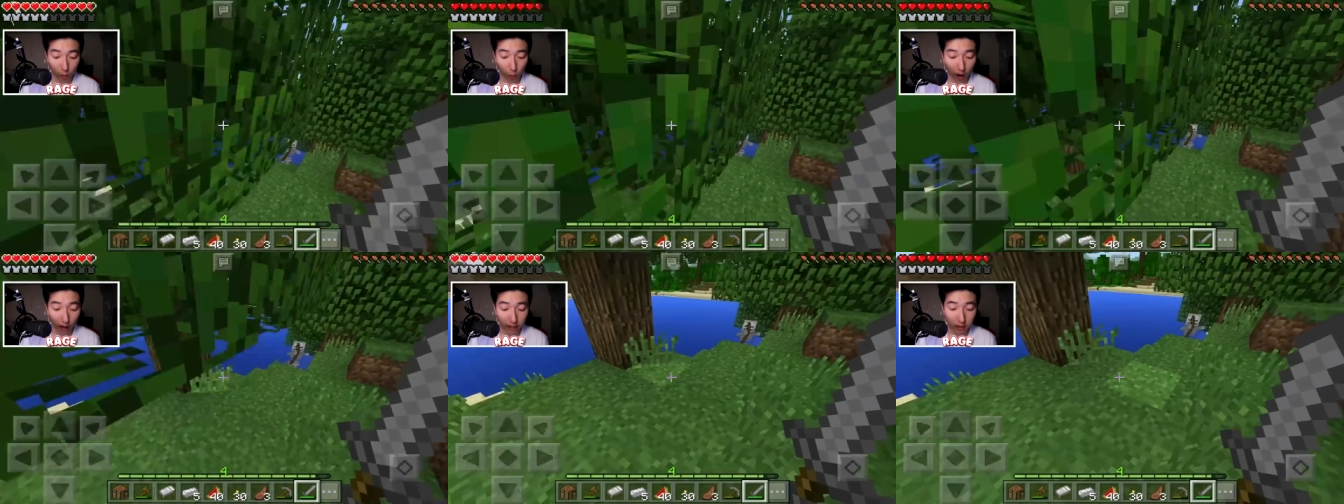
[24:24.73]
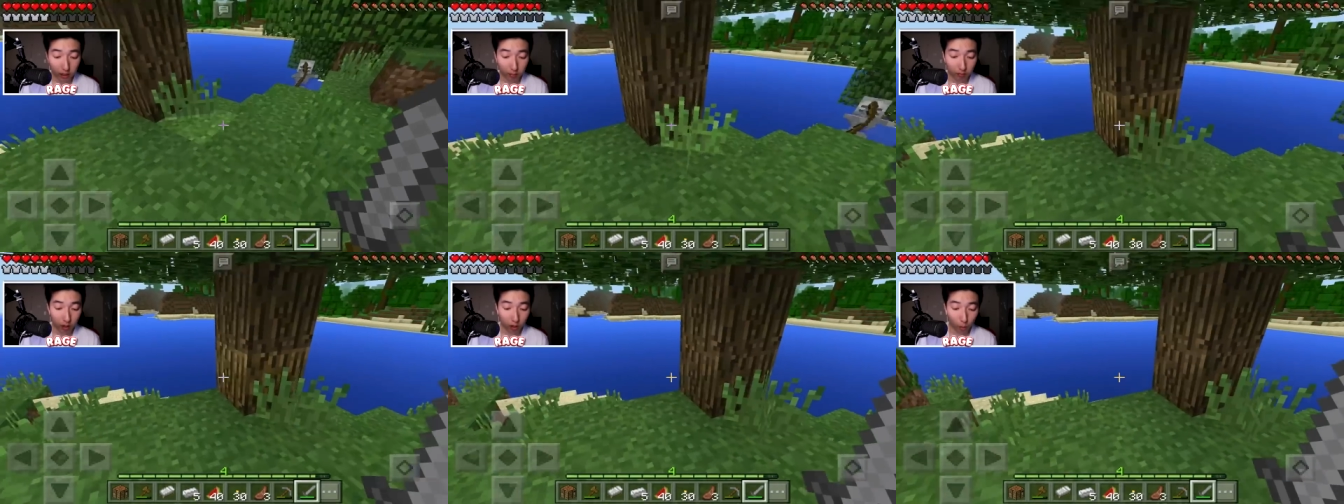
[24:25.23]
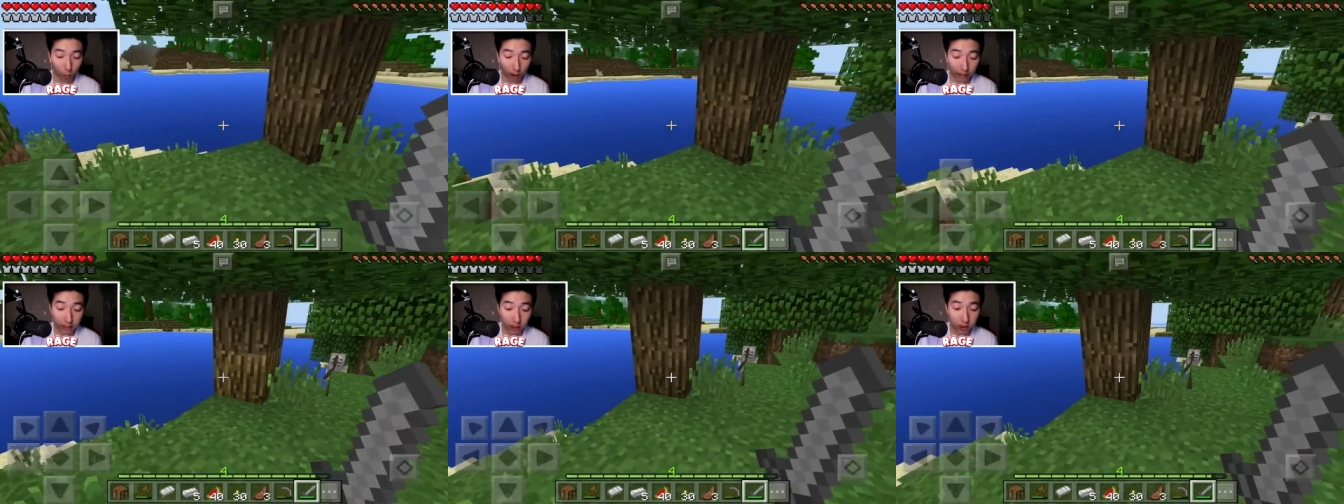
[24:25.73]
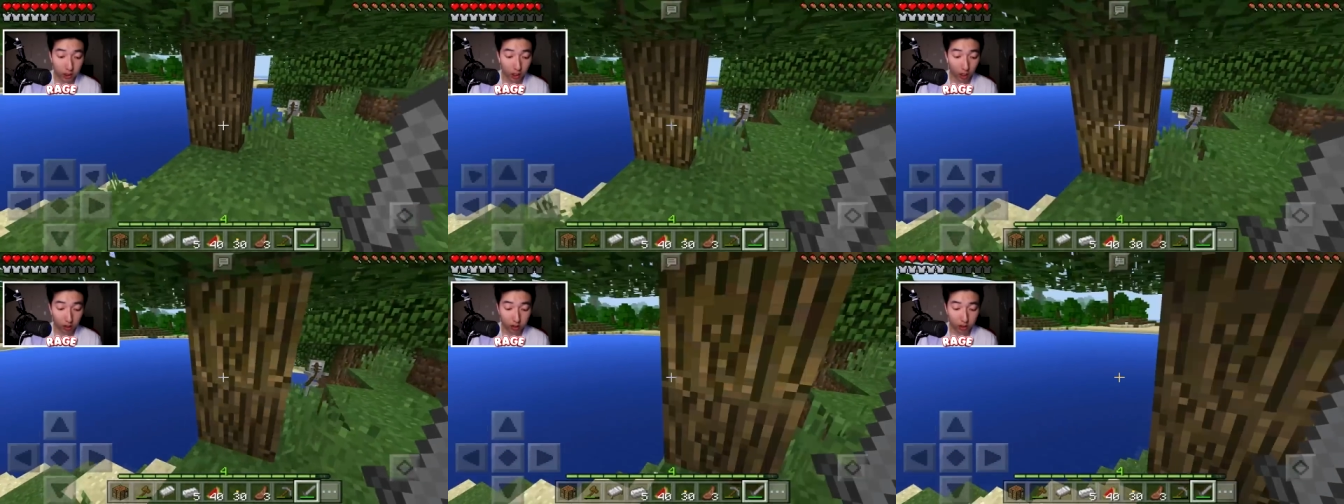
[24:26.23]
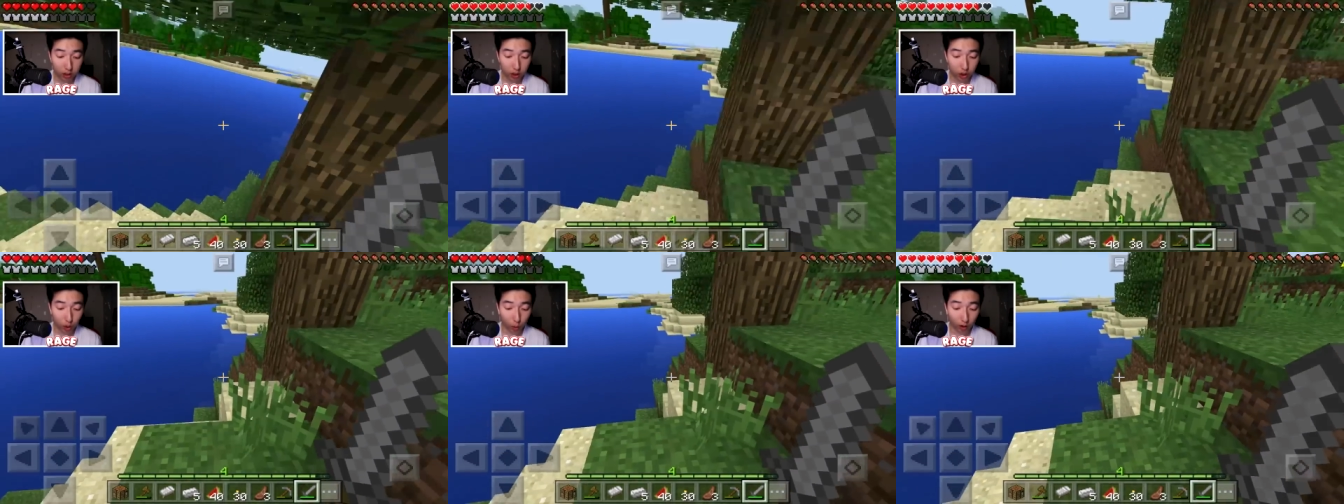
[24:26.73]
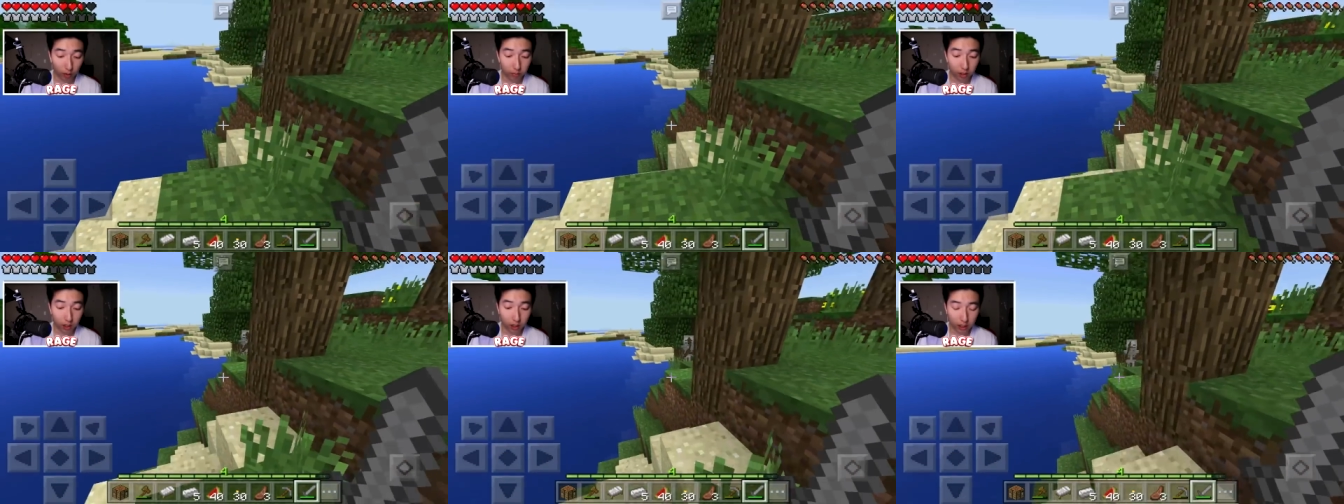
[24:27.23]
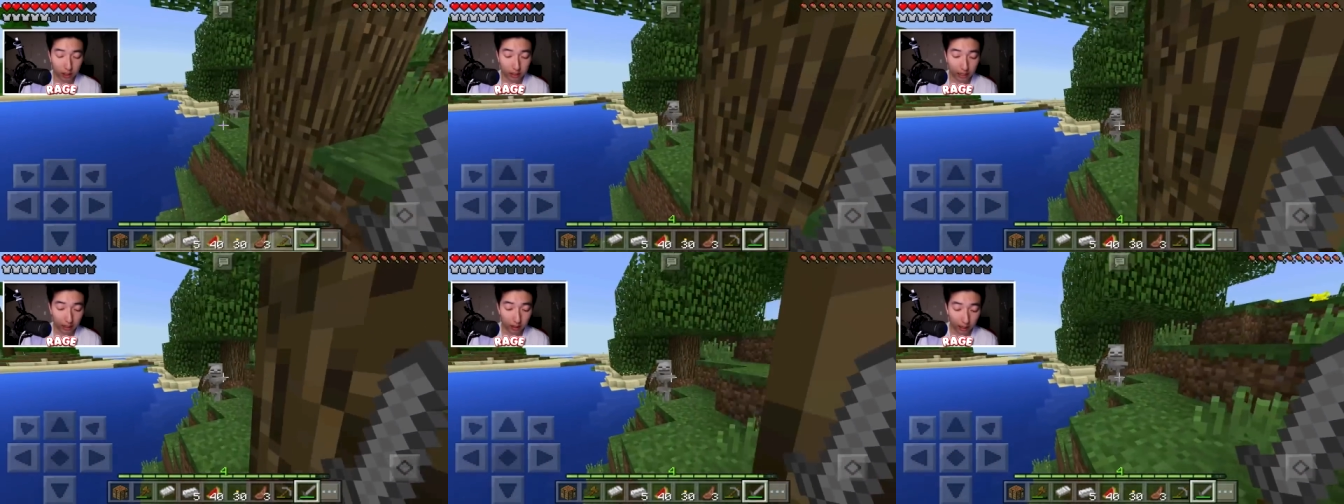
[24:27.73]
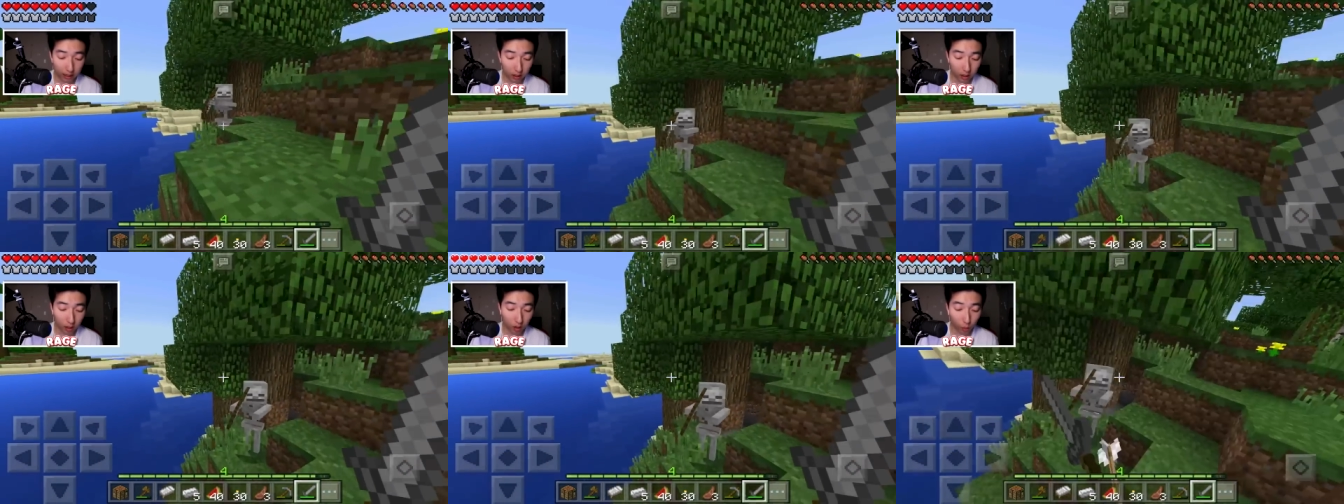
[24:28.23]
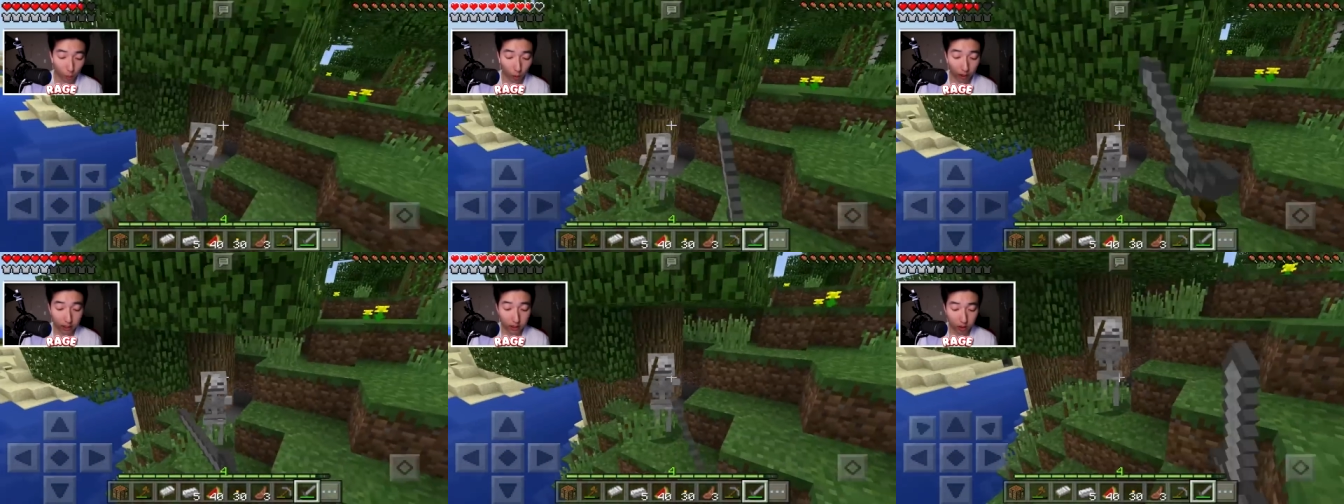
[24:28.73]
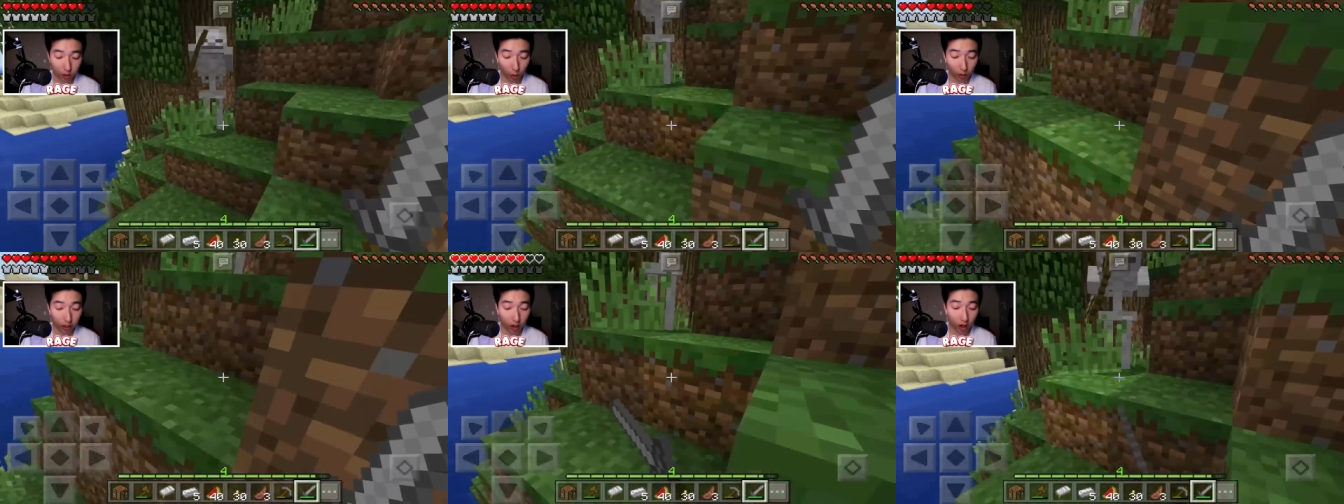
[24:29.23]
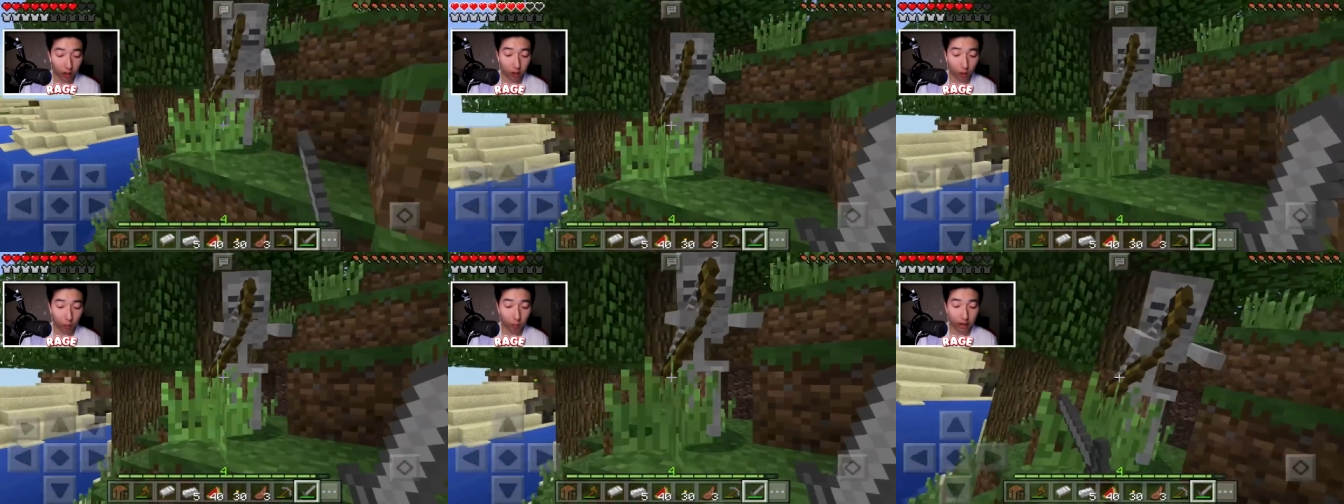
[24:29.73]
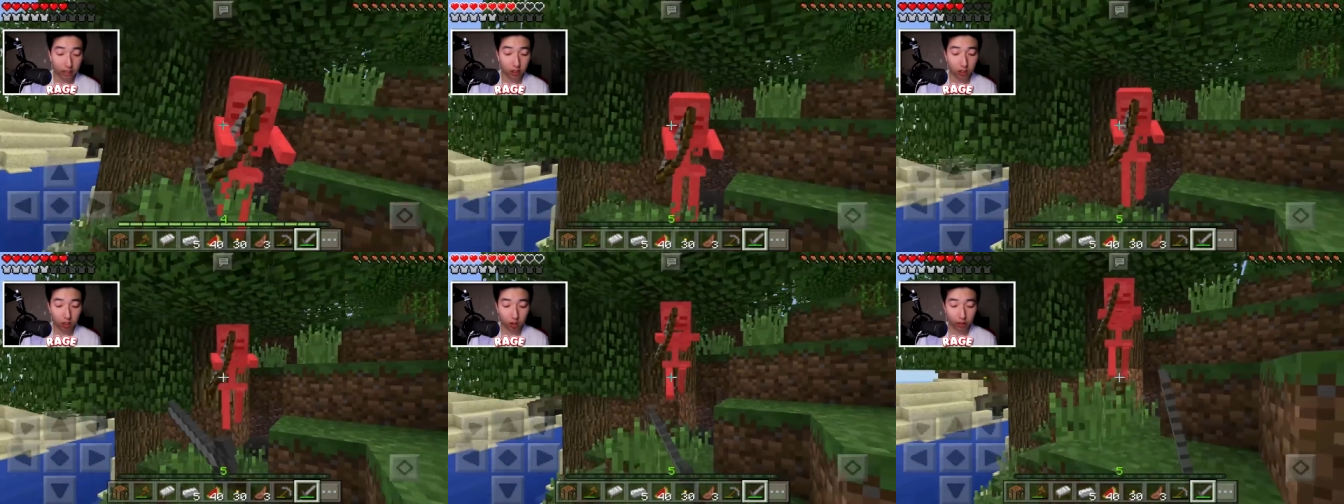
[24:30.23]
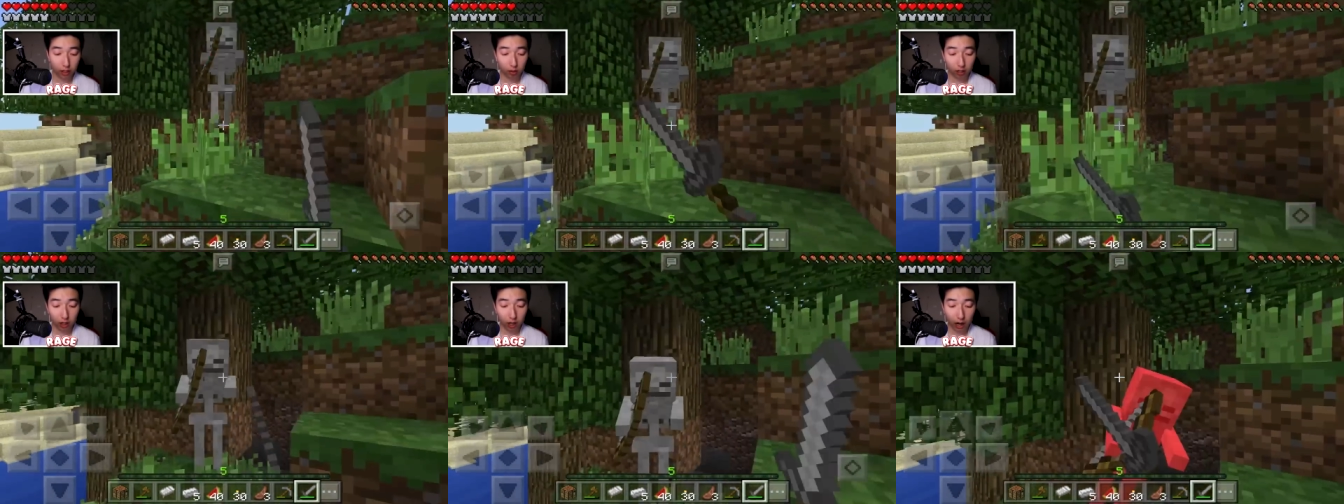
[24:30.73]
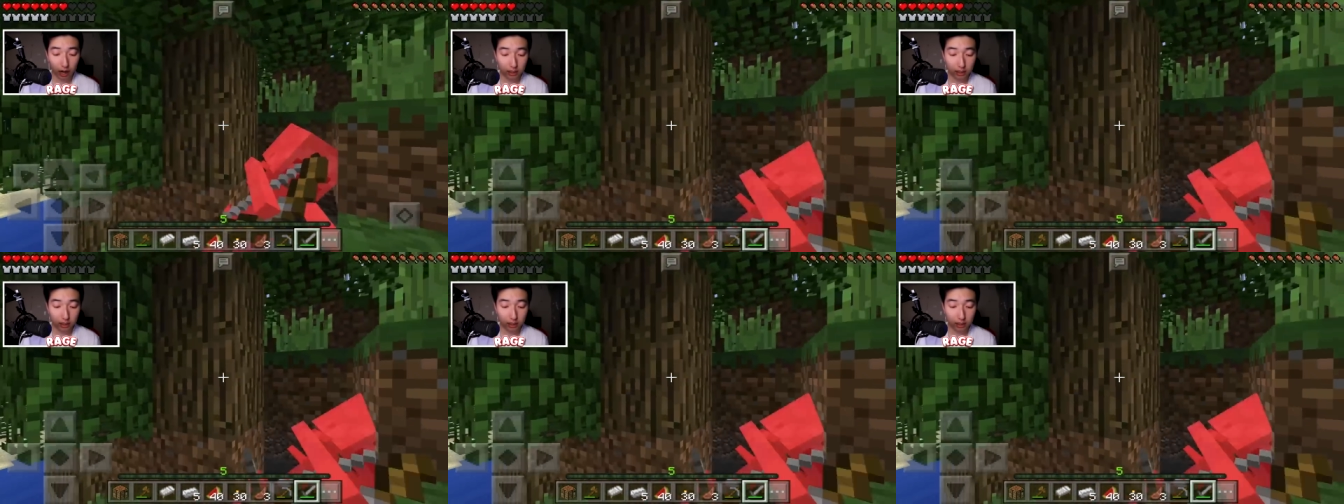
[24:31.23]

Why did a why did a skeleton just show up in daylight? What is going on? Oh my. Okay, okay.